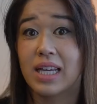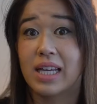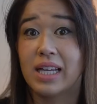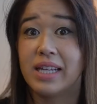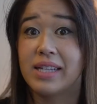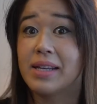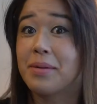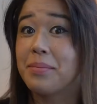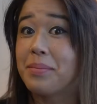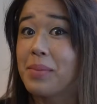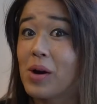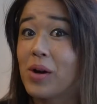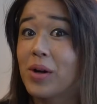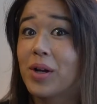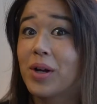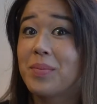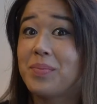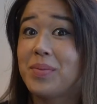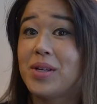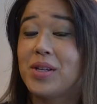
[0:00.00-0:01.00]
is
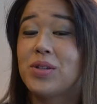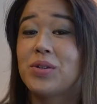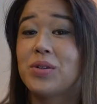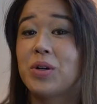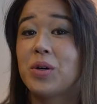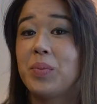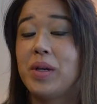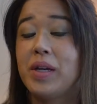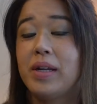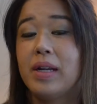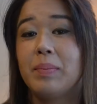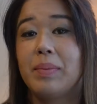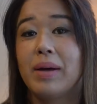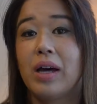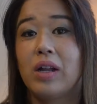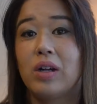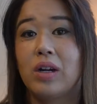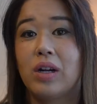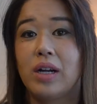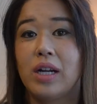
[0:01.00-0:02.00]
Bark Bistro Peanut
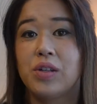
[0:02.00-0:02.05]
Butter.